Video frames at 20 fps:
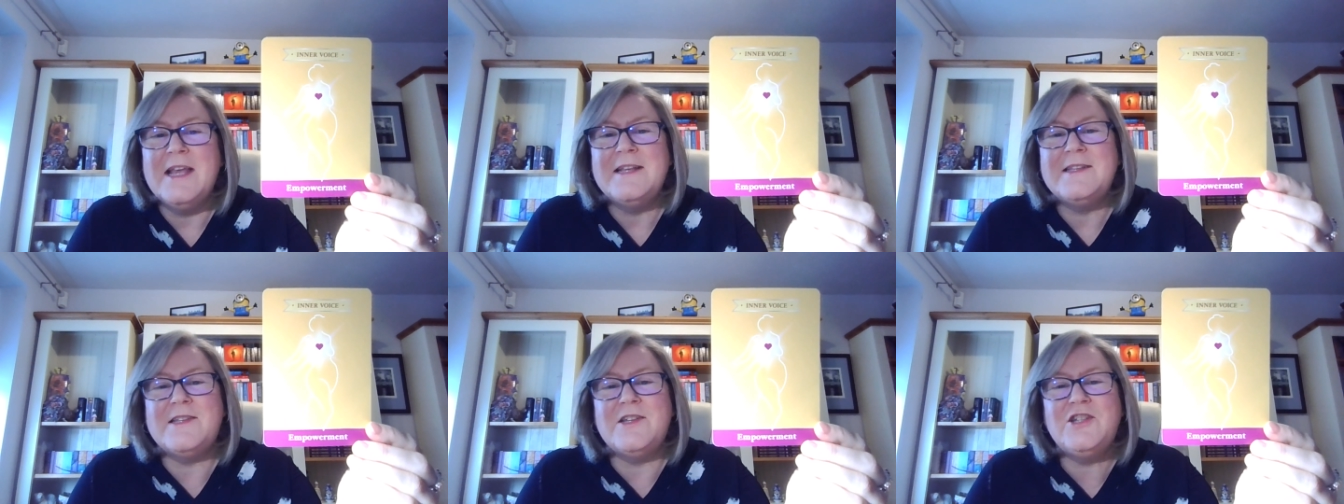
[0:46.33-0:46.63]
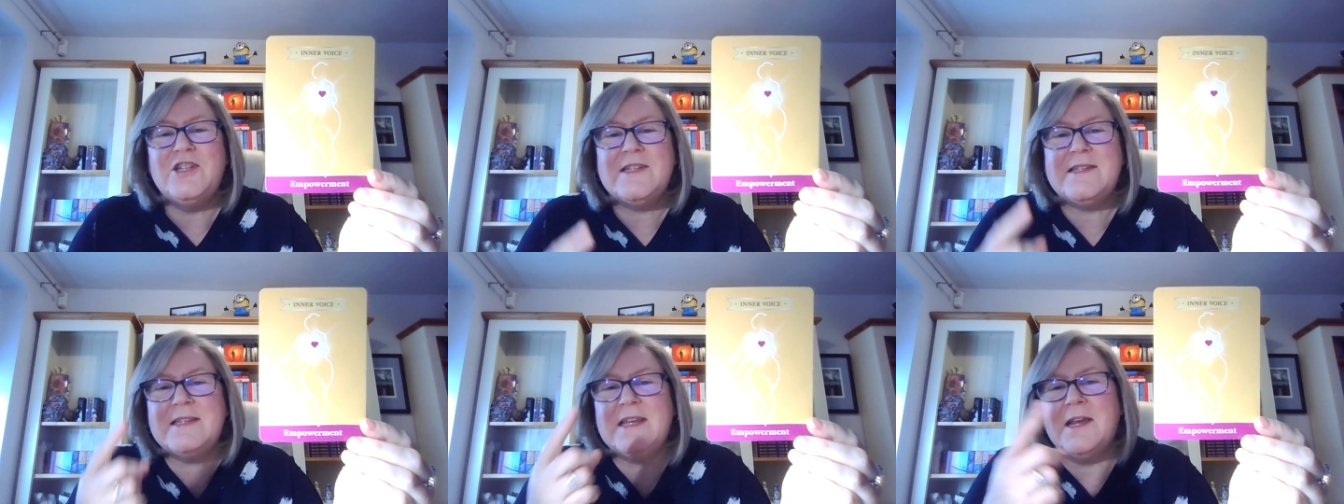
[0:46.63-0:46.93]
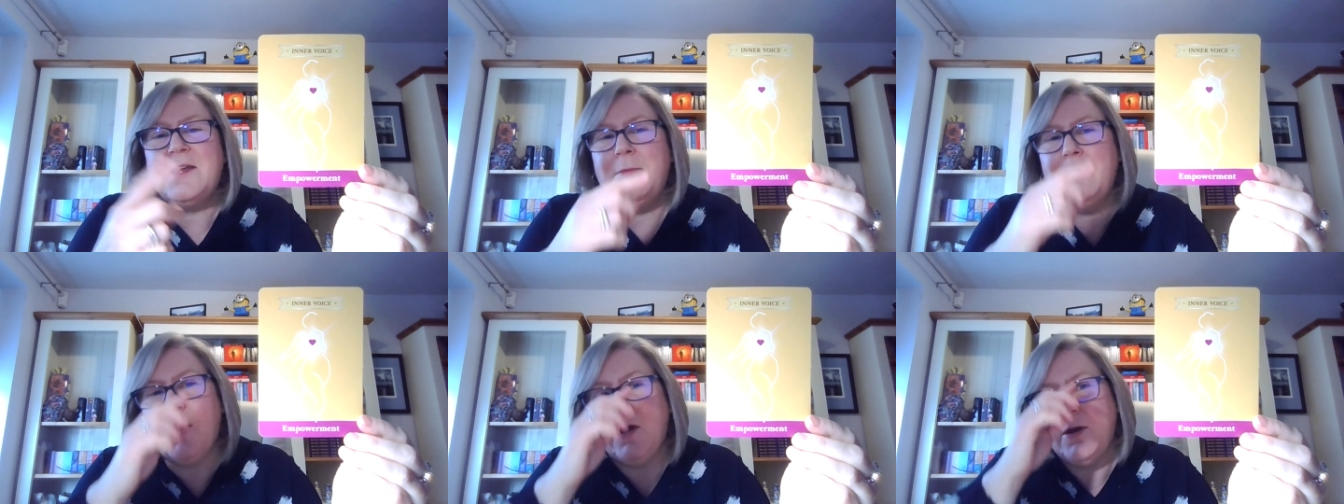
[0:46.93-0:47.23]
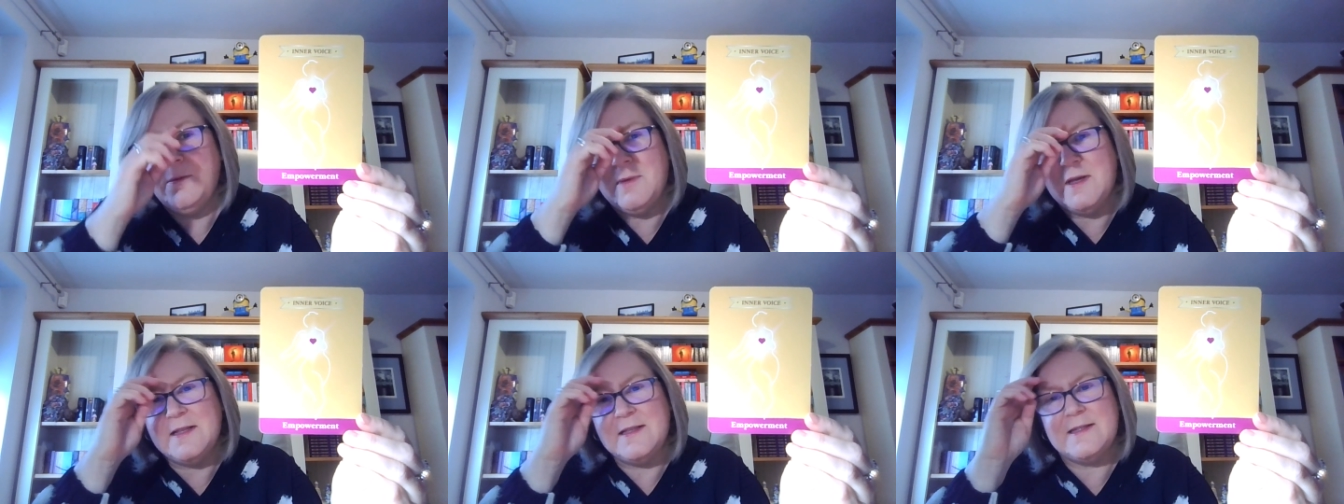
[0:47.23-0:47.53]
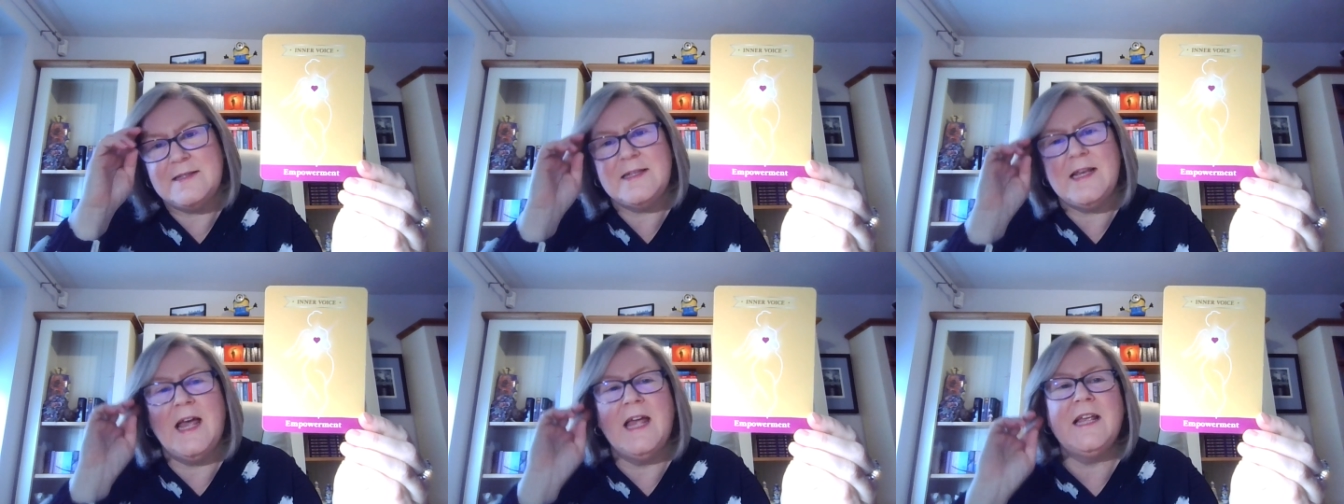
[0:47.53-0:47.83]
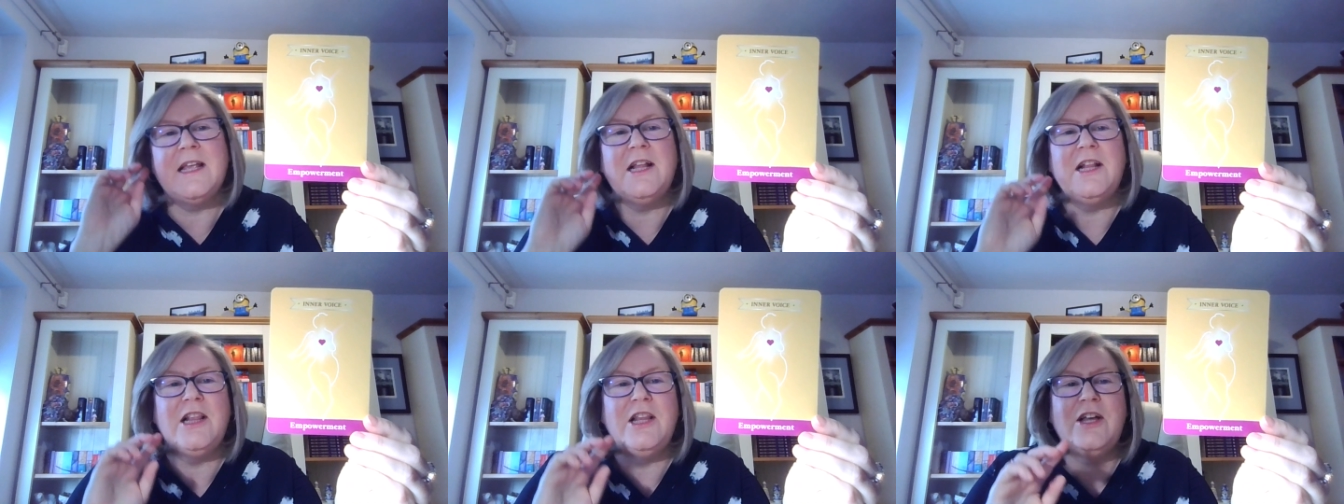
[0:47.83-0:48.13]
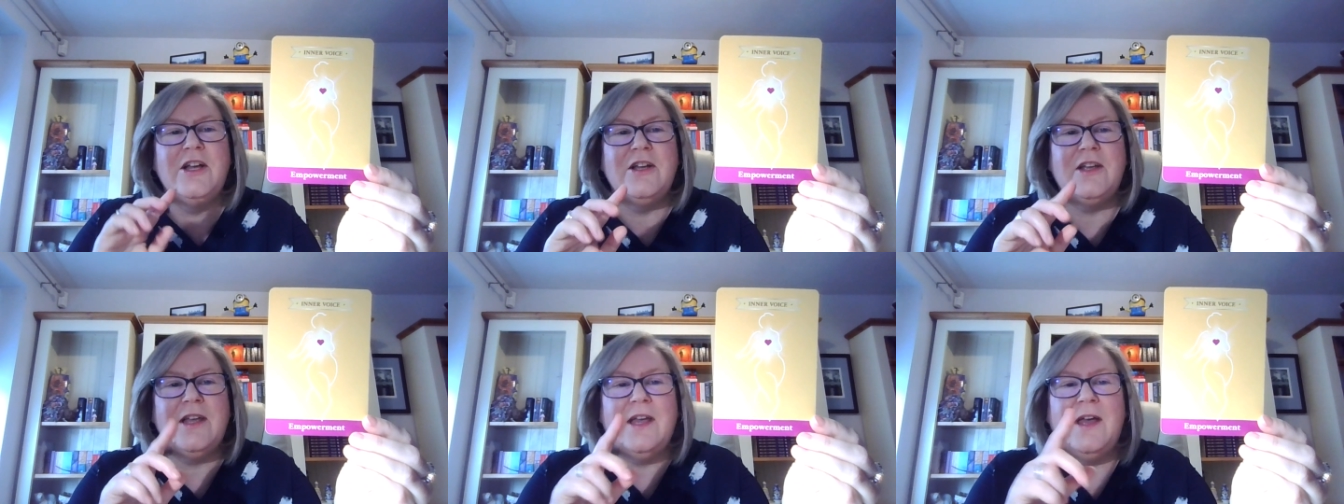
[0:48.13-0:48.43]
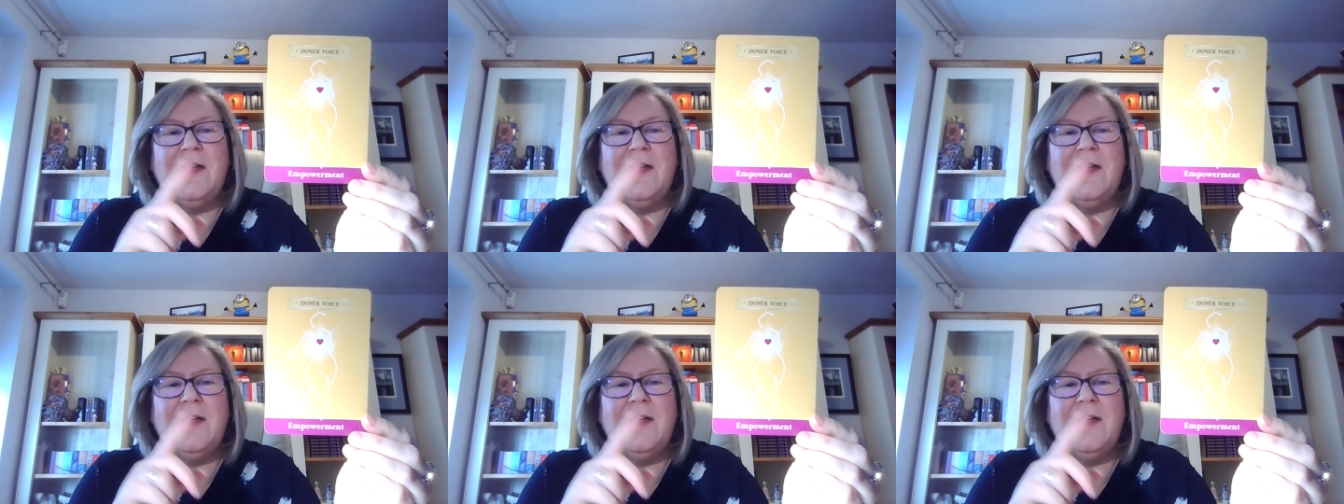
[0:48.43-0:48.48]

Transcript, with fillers: So just take a moment take a look